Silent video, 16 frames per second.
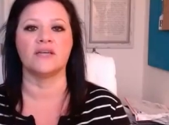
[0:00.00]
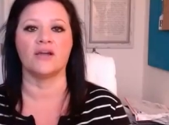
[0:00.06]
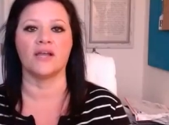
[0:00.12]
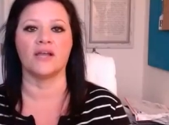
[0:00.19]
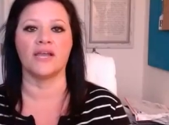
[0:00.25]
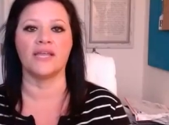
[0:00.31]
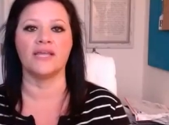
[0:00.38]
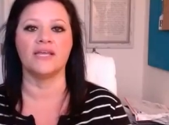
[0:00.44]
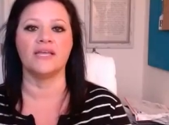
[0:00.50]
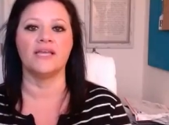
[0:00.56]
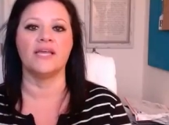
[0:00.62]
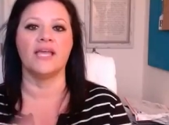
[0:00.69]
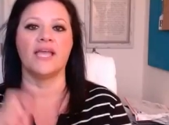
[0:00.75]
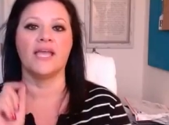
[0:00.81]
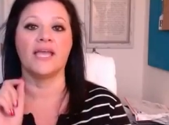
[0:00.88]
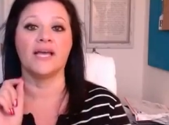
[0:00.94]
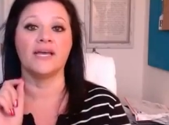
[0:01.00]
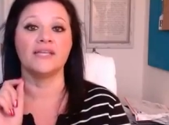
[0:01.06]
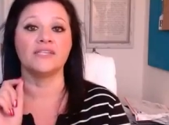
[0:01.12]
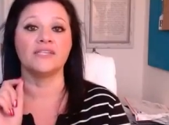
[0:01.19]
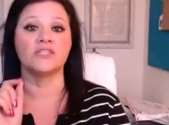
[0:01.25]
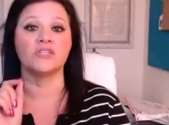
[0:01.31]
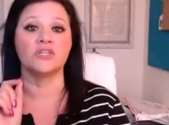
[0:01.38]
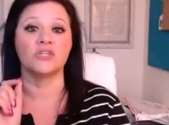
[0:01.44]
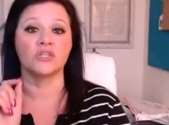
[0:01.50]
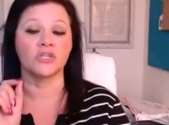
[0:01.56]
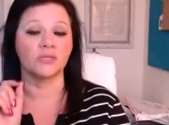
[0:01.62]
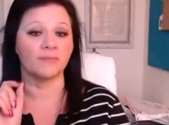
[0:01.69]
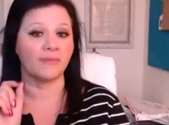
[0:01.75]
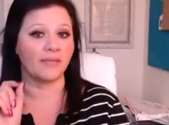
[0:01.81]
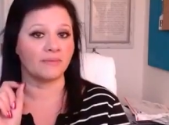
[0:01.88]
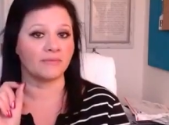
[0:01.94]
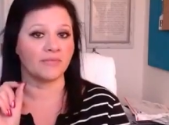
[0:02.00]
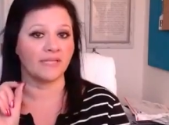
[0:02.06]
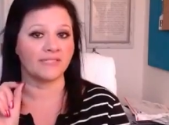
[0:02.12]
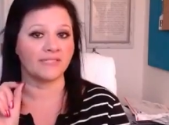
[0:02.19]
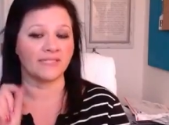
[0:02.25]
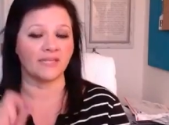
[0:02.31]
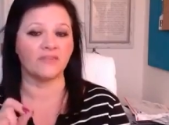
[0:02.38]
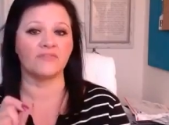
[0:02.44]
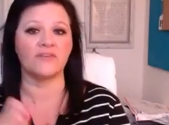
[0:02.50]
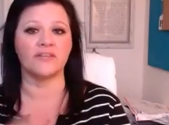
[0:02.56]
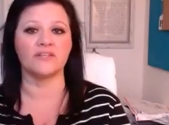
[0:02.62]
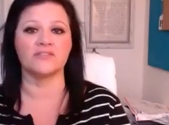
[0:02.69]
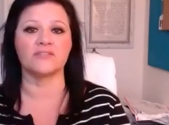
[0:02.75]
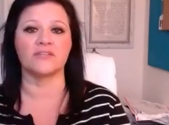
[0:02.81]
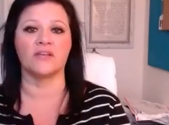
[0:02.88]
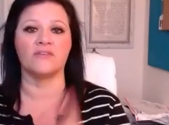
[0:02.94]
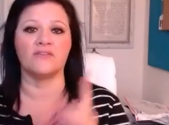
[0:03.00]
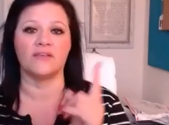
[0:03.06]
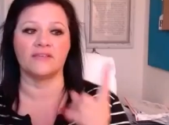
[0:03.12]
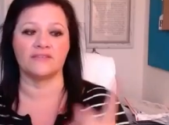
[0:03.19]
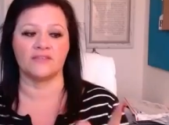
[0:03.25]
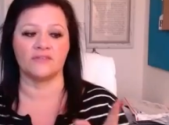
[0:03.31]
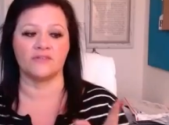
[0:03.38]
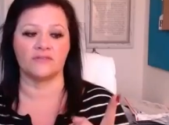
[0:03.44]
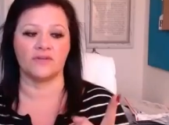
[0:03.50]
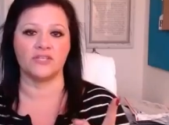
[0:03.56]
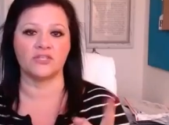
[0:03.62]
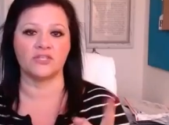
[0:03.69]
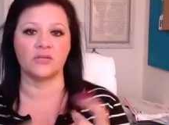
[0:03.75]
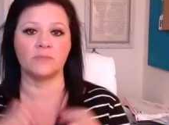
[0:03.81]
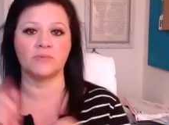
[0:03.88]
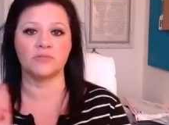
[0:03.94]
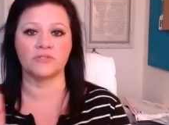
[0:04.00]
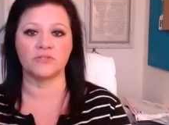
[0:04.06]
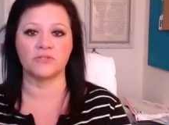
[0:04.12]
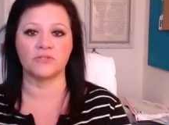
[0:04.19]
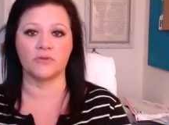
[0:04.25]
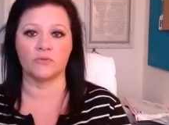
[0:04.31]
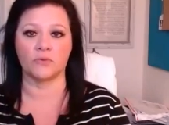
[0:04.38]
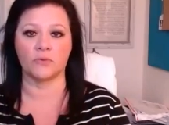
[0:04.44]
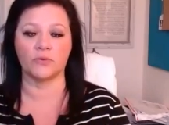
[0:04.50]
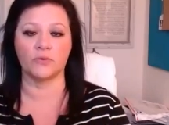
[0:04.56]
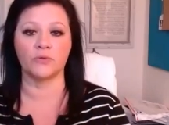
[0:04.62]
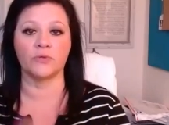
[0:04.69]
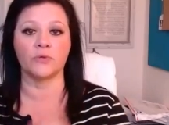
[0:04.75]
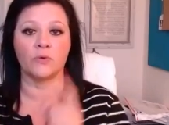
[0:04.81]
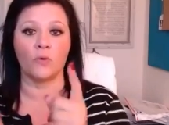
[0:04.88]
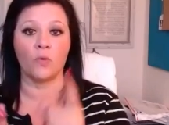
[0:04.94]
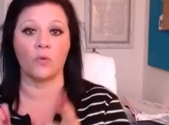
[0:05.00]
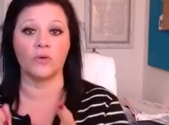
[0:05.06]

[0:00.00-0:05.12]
All right. And you're going to be able to identify yourself as either an HR person, a recruiter,